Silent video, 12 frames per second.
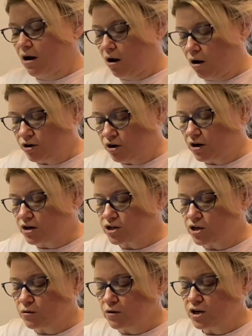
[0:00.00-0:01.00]
All you're going to
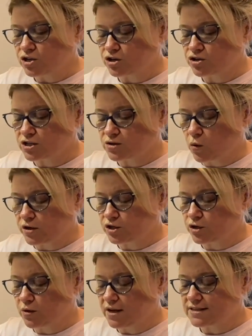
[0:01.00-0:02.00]
do is you're just going
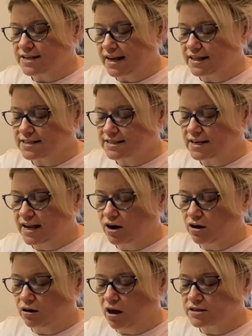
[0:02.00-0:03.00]
to take this in here.
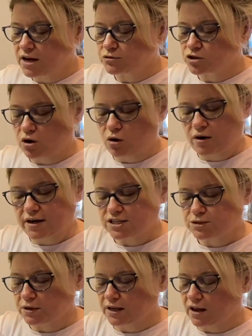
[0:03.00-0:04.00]
A lot of times there's already a
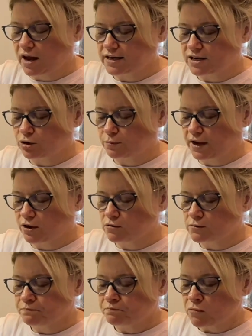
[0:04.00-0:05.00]
split line in your peel,
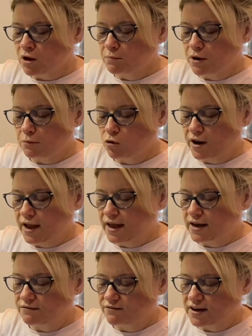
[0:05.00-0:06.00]
but I'm going ahead
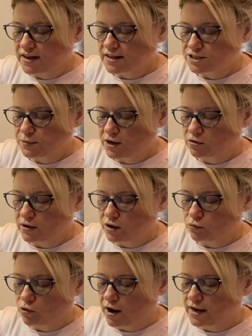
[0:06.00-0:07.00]
and fitting this peel in
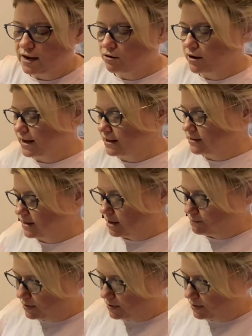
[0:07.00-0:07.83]
right here in the